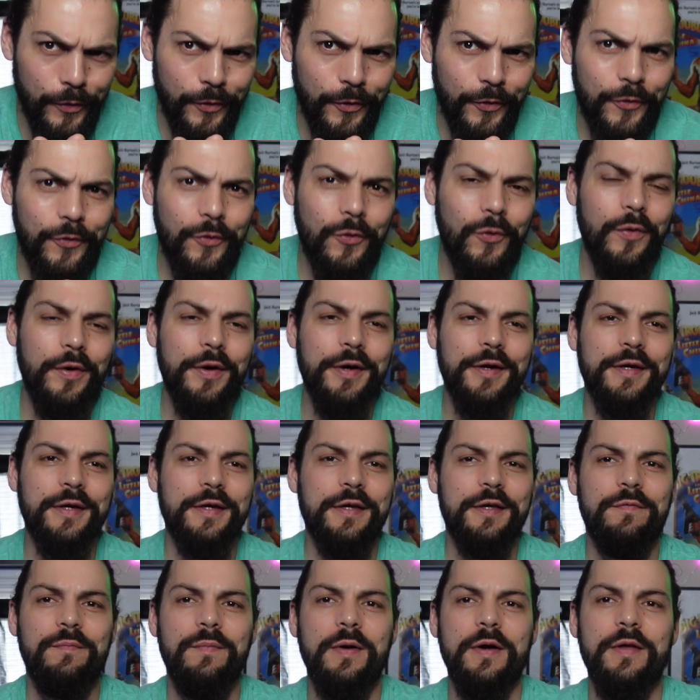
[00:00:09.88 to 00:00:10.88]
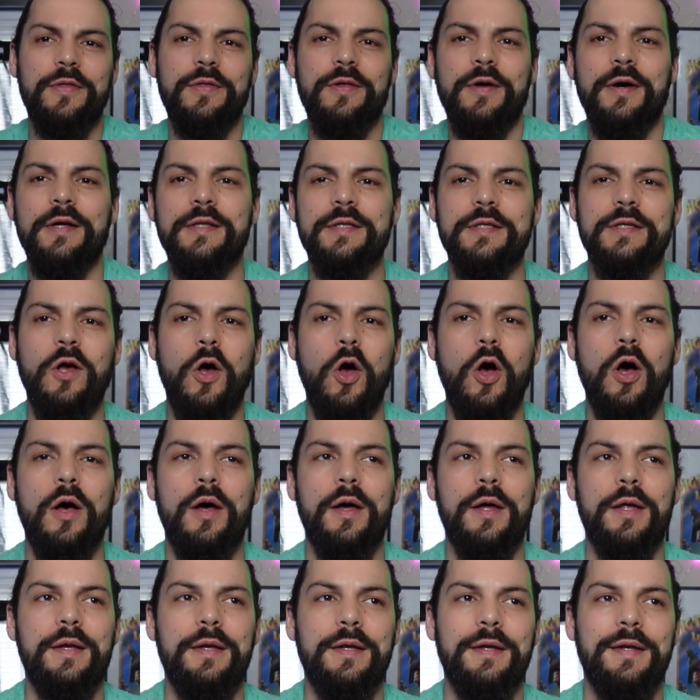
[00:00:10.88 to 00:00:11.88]
real quick and give my thoughts
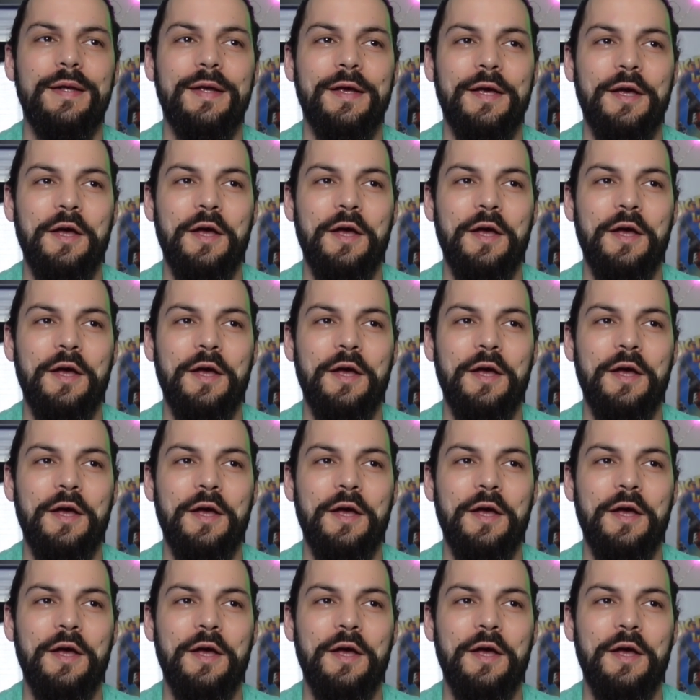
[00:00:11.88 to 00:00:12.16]
on.